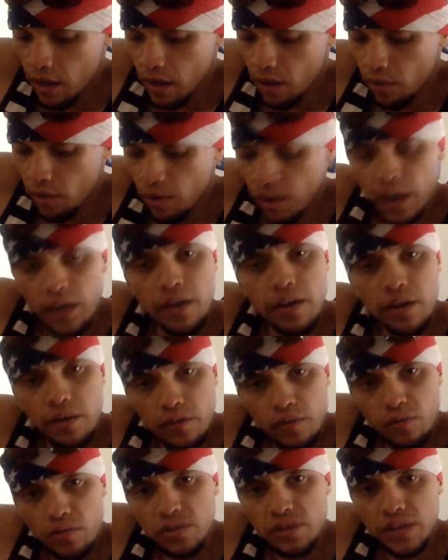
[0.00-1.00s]
When I could have
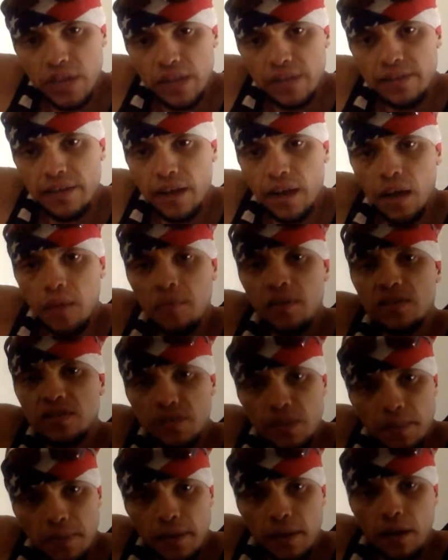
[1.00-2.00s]
used that time on
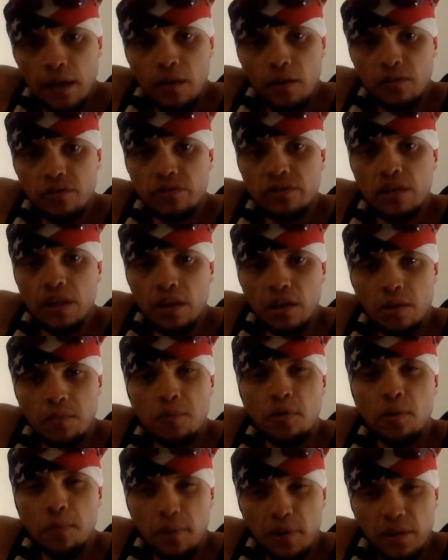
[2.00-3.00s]
something else, a little
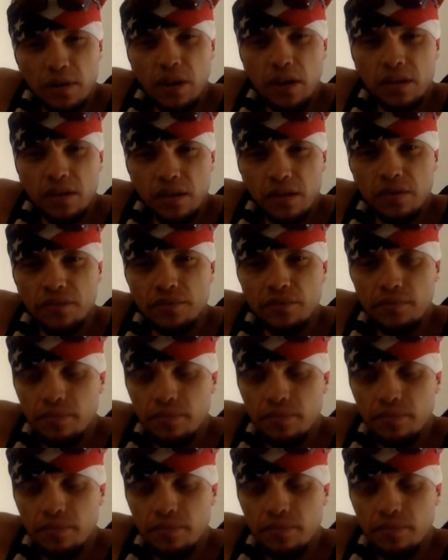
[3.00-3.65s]
more productive.